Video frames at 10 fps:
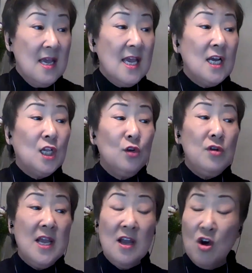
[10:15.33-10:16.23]

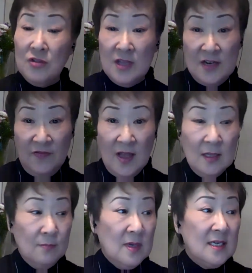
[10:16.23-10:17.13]
including on the
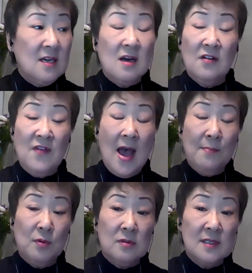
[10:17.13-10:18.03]
development of
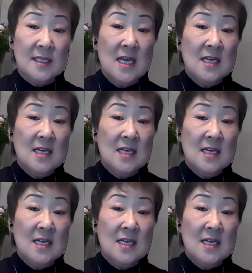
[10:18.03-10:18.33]
Apple's